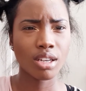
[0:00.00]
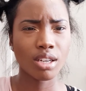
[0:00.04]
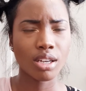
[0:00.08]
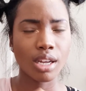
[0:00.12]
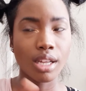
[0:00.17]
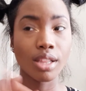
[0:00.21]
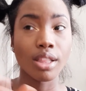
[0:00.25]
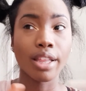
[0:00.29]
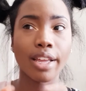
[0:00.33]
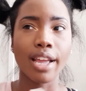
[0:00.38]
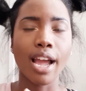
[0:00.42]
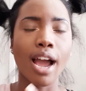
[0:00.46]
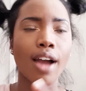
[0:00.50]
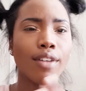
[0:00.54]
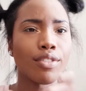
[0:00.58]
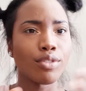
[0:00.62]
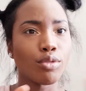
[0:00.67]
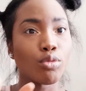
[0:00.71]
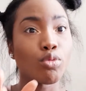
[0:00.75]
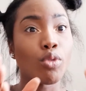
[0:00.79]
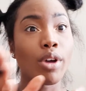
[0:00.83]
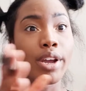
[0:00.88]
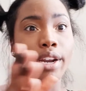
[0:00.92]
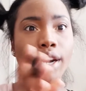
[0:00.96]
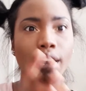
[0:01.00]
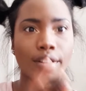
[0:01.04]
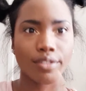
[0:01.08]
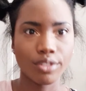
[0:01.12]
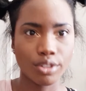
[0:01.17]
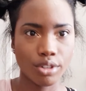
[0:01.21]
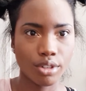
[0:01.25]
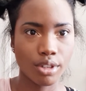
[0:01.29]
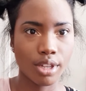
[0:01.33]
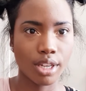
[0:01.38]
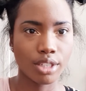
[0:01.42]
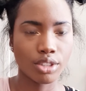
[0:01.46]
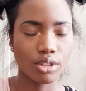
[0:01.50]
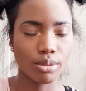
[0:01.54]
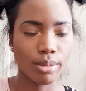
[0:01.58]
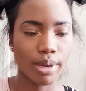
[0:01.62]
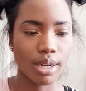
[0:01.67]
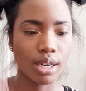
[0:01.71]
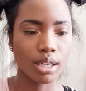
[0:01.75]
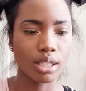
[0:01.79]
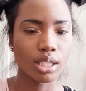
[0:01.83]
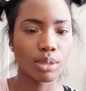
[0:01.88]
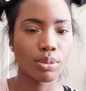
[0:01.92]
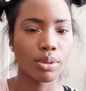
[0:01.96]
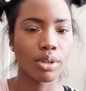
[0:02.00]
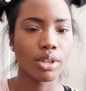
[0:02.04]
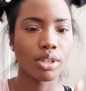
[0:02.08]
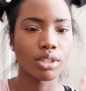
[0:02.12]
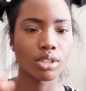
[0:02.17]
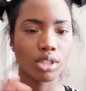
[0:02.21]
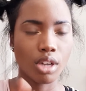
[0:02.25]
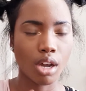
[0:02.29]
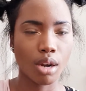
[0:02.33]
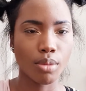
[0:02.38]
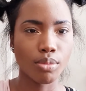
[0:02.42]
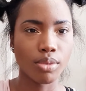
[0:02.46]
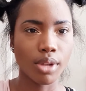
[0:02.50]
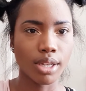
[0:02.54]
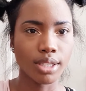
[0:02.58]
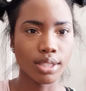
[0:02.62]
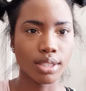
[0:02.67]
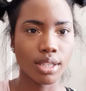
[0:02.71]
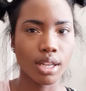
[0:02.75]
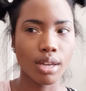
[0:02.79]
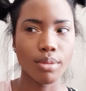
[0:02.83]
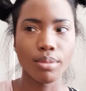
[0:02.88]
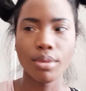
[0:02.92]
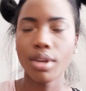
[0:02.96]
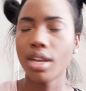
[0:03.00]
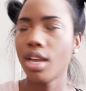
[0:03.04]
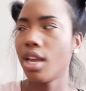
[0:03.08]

Like, right after that traumatic experience, God blessed them.